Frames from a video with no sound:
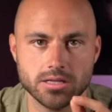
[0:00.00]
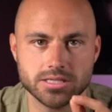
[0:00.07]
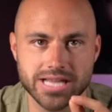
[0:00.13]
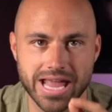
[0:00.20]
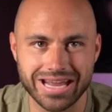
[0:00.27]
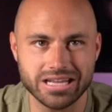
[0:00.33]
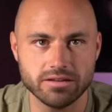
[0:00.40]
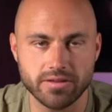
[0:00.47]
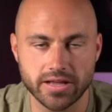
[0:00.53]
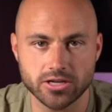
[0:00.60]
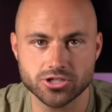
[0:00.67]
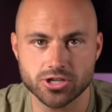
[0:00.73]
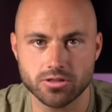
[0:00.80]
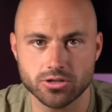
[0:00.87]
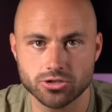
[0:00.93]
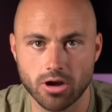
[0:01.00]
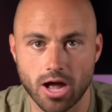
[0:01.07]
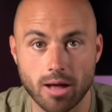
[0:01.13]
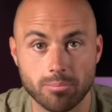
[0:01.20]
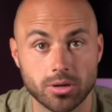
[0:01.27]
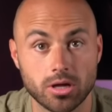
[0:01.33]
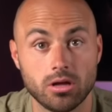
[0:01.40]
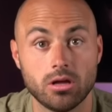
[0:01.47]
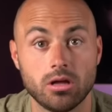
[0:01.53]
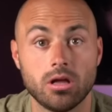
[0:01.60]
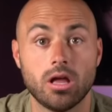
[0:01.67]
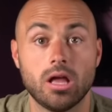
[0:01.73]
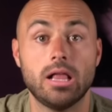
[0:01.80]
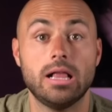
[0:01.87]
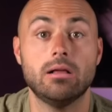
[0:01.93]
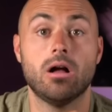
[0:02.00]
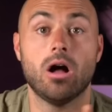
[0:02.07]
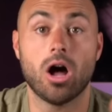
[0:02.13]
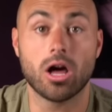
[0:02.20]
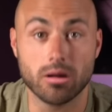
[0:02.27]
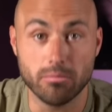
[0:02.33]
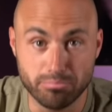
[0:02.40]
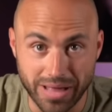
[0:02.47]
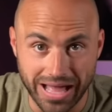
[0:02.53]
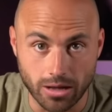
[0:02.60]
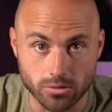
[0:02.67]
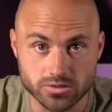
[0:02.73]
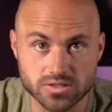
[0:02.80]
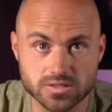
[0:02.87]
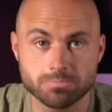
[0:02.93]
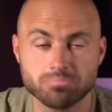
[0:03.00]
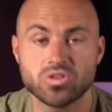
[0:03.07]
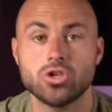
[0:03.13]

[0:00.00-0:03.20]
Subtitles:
take advantage of the drop on a bounce.